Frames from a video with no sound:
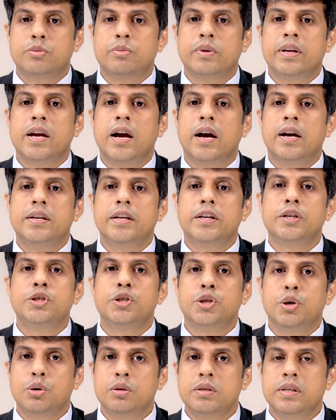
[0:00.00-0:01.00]
regarding
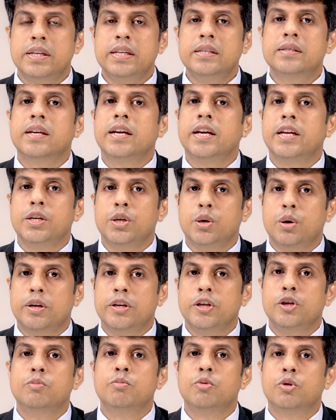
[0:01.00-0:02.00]
jaundice in your
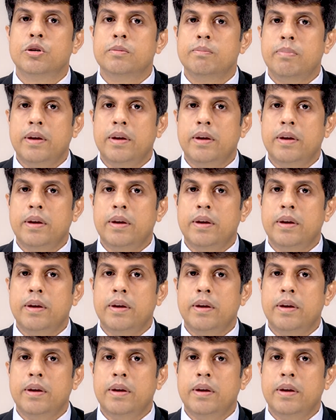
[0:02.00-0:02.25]
newborn